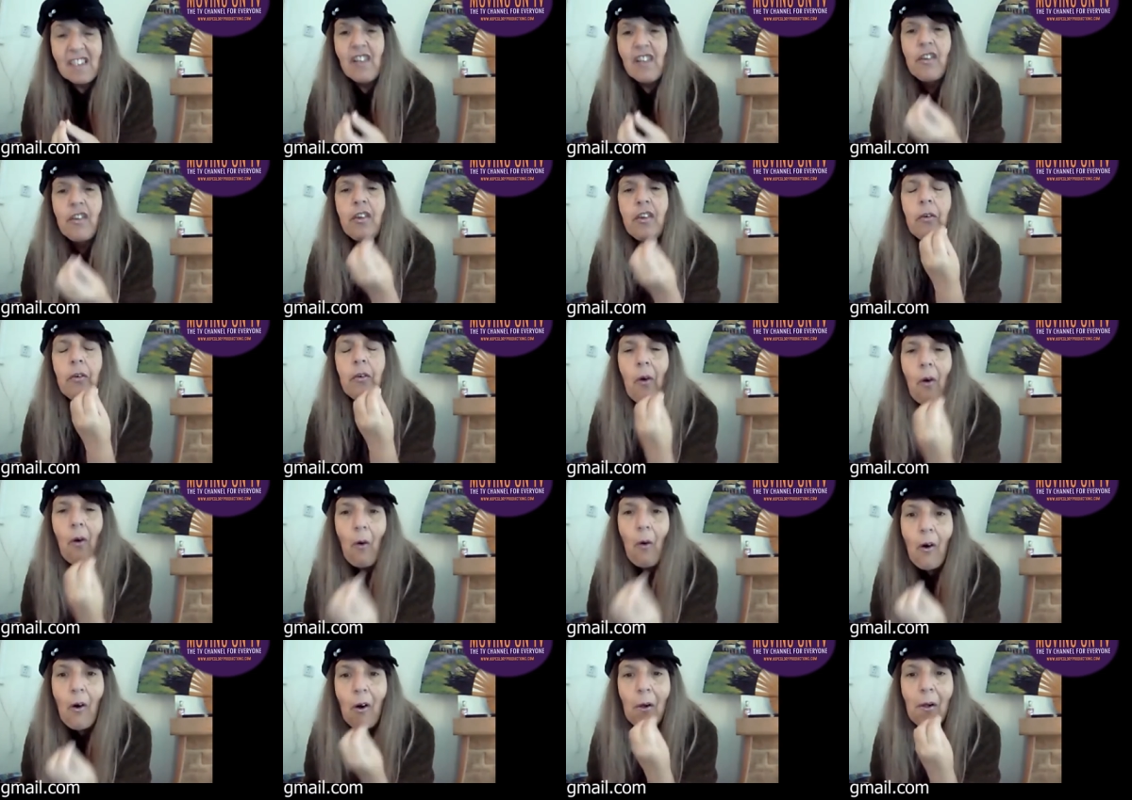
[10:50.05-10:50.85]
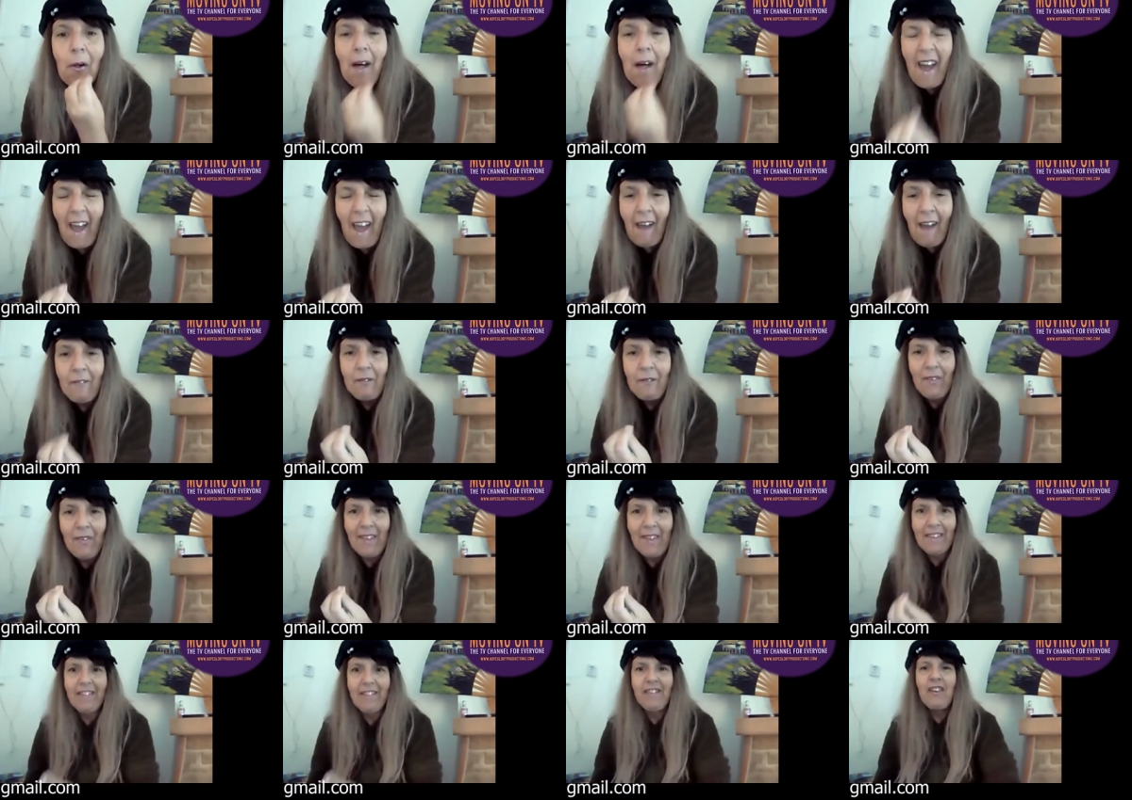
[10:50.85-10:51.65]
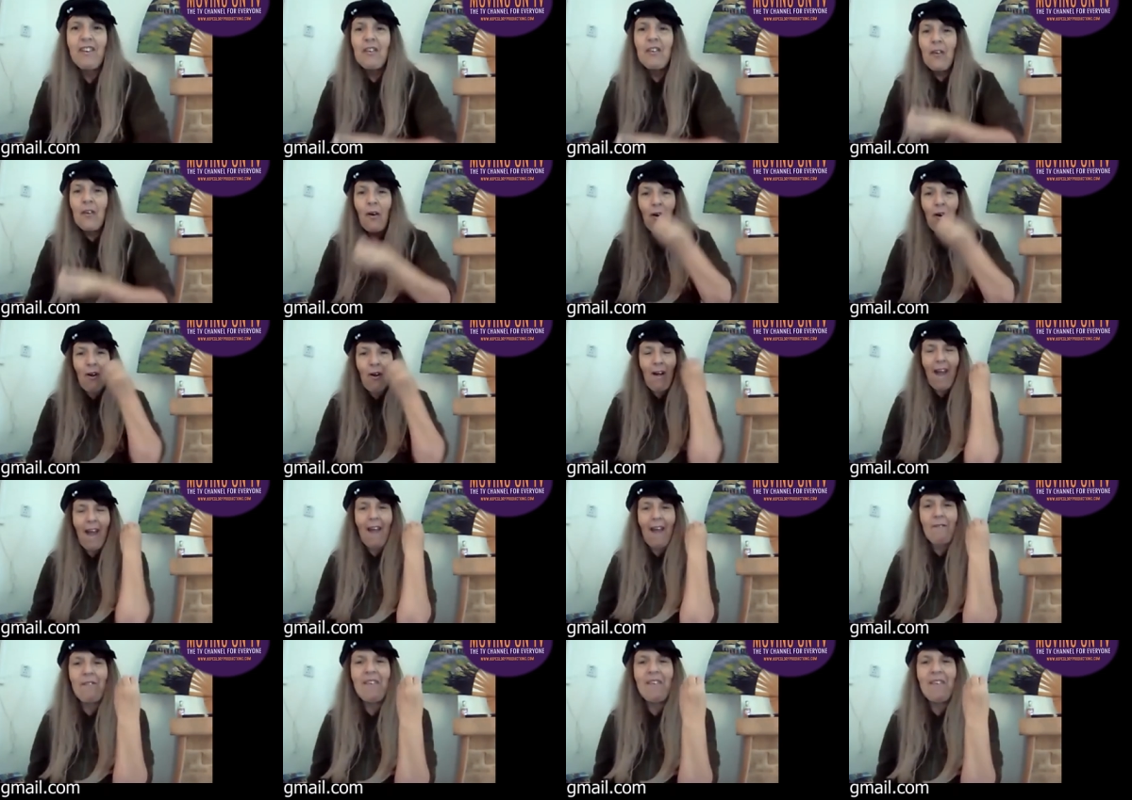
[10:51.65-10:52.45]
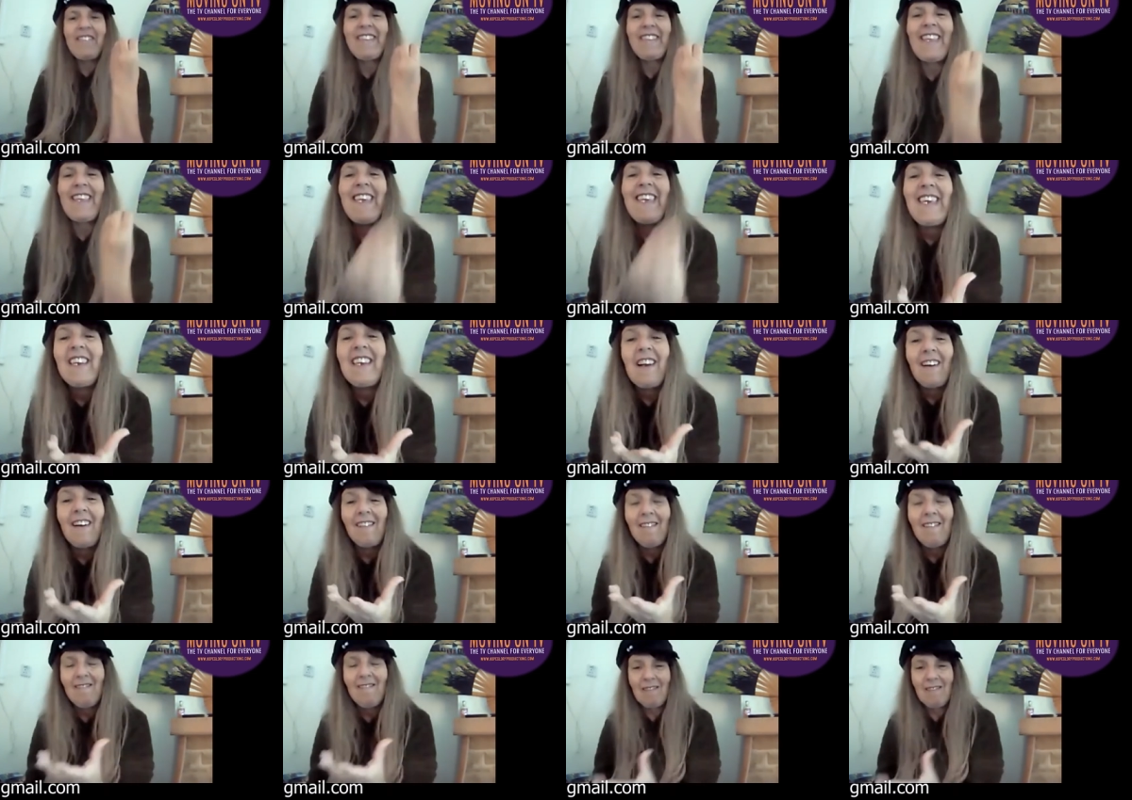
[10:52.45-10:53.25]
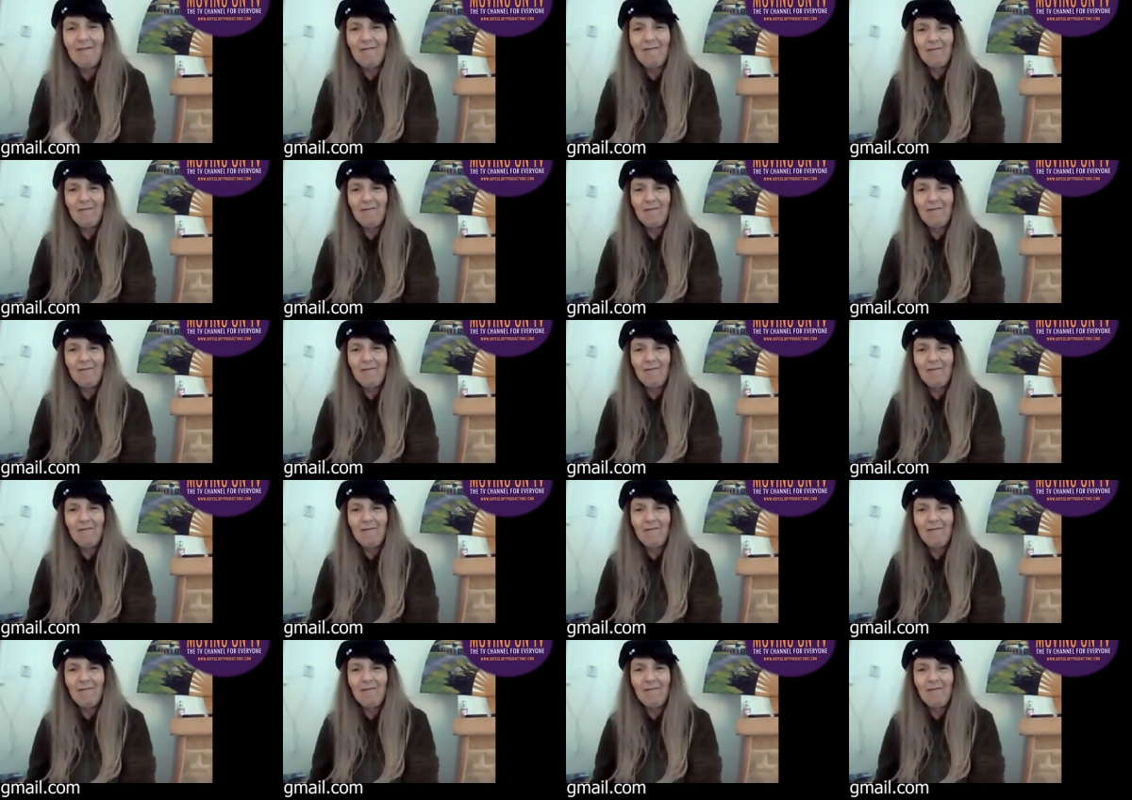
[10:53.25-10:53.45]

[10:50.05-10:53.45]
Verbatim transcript: You all have this. You all have this ego.